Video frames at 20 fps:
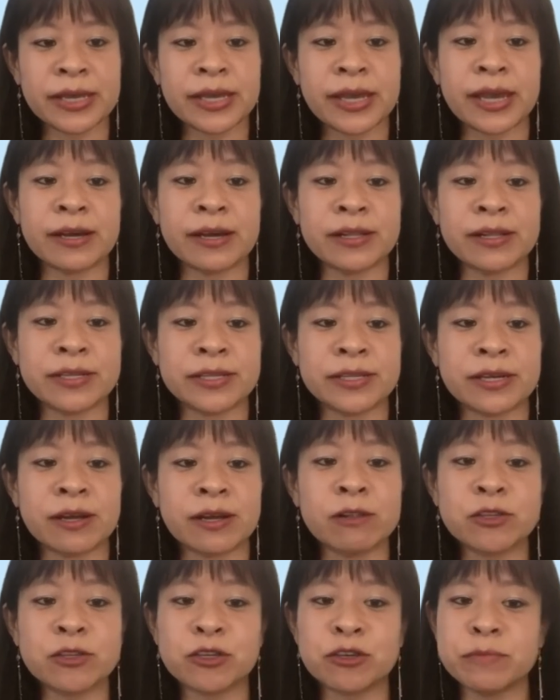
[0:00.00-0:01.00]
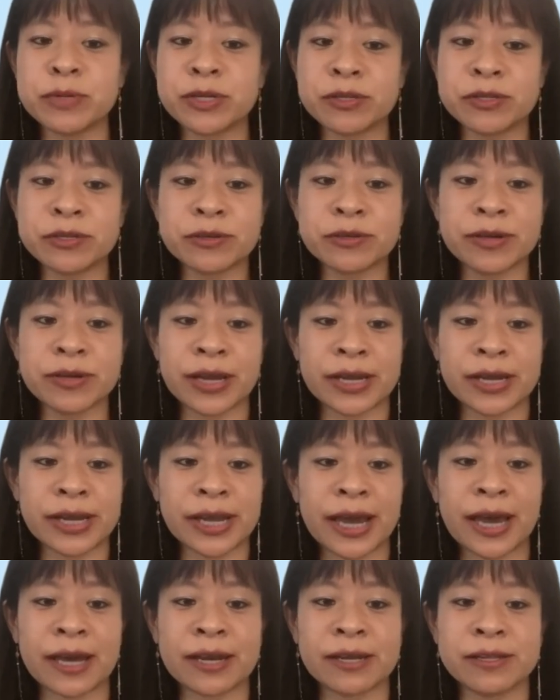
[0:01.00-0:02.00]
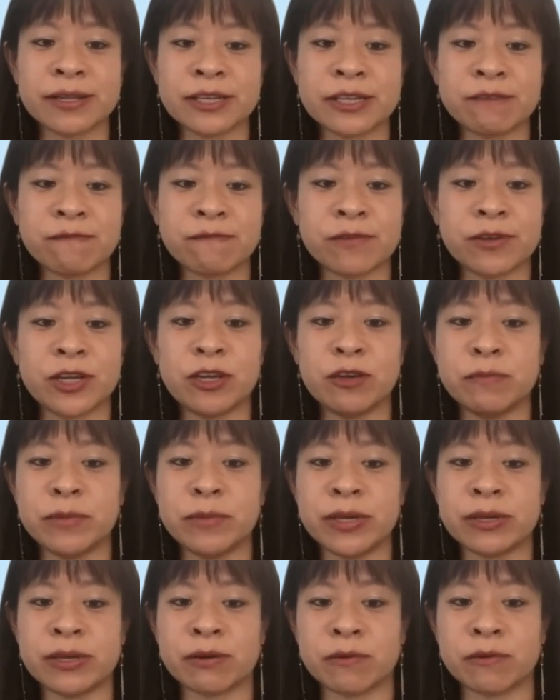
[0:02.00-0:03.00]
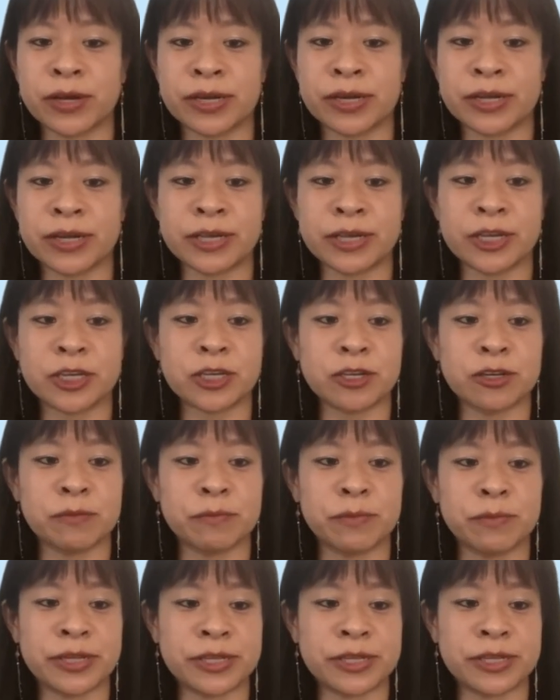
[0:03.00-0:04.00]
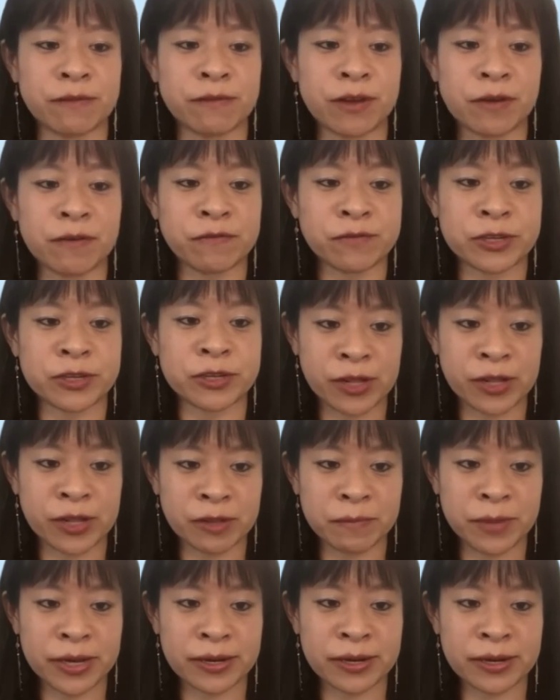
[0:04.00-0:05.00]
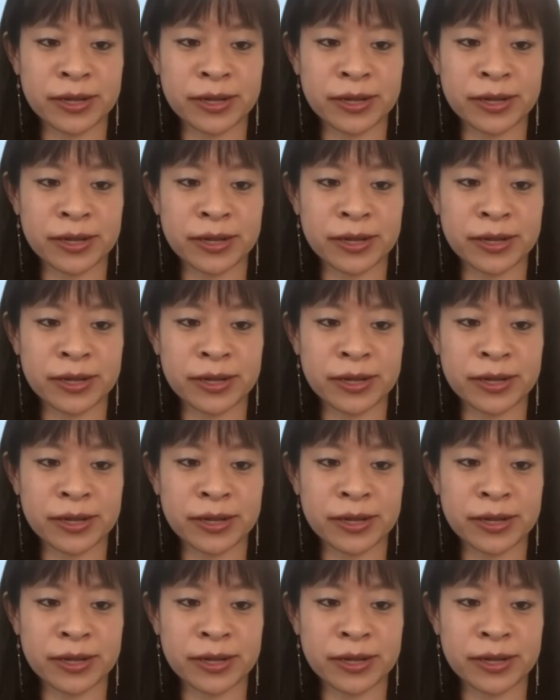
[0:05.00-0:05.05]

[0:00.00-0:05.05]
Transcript: Gayle is a culture builder and a catalyst for human and organizational de development